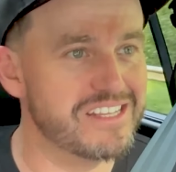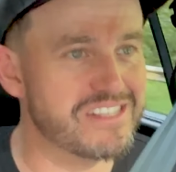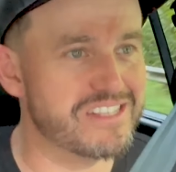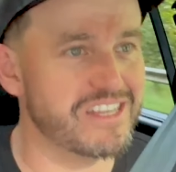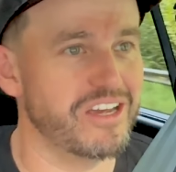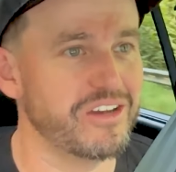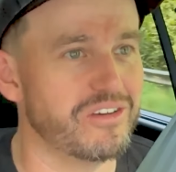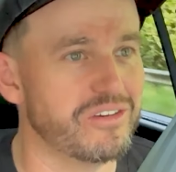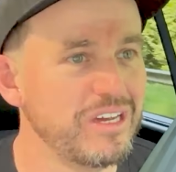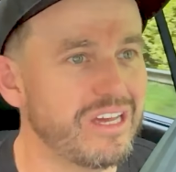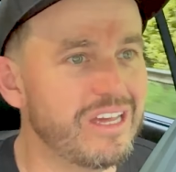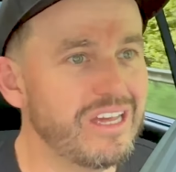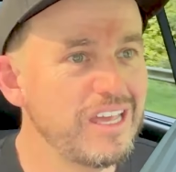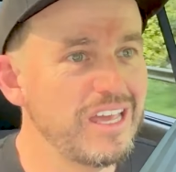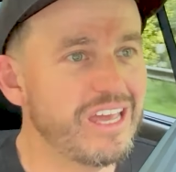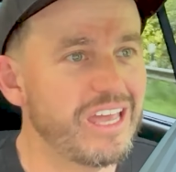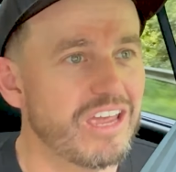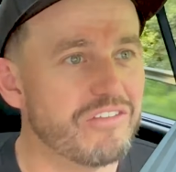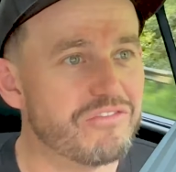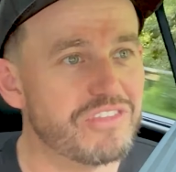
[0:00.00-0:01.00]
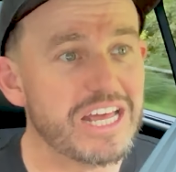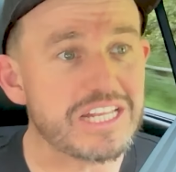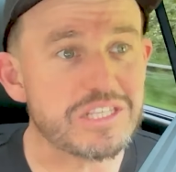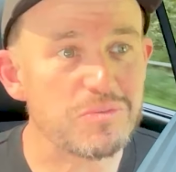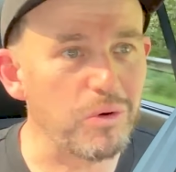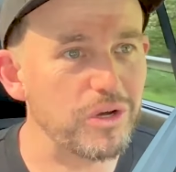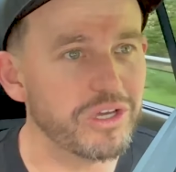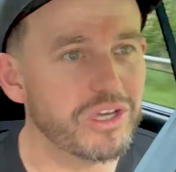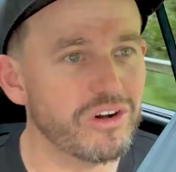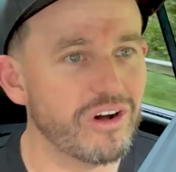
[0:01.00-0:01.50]
So if that's
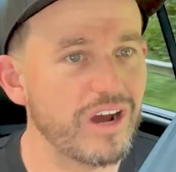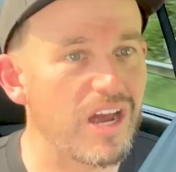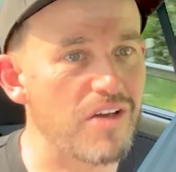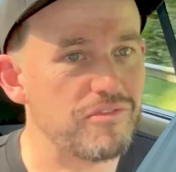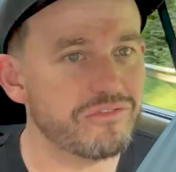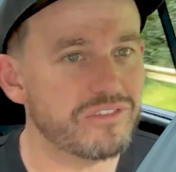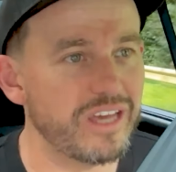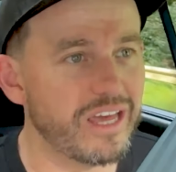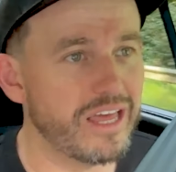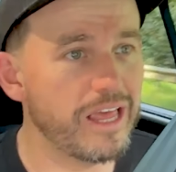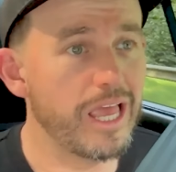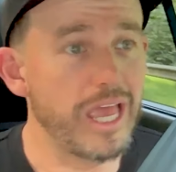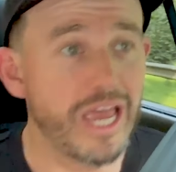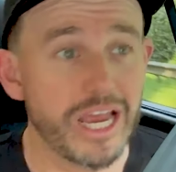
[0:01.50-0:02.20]
what you're after,